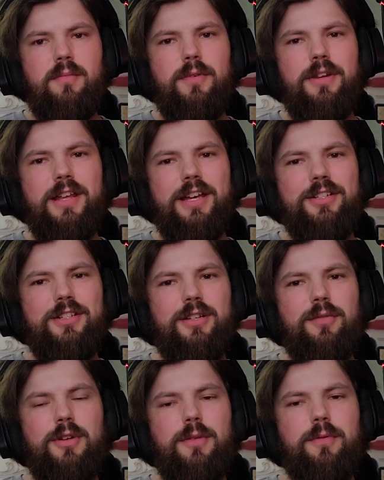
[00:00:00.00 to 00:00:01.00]
but actually
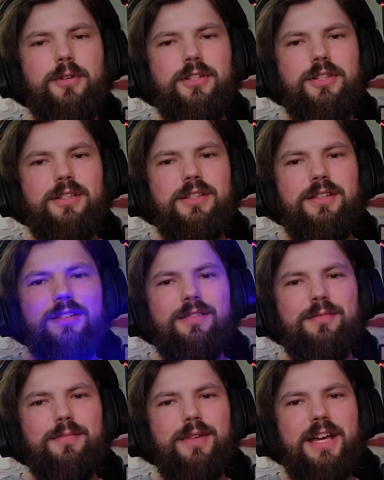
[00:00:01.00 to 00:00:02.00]
when you push the
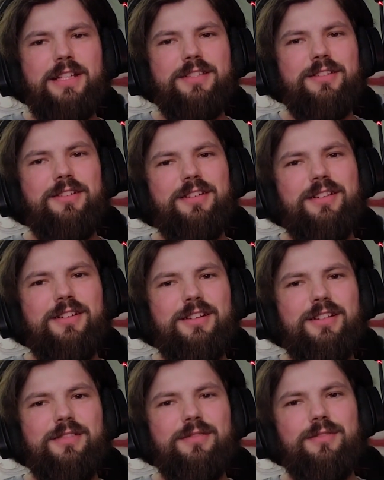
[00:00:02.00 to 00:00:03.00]
blaster,
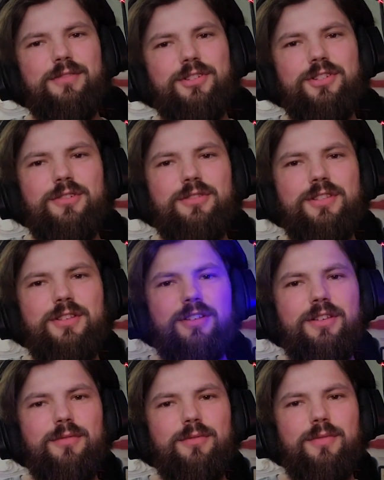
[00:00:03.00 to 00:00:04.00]
it shoots
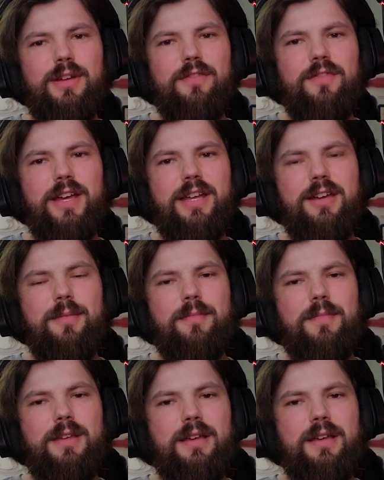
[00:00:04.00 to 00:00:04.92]
a ray of light up.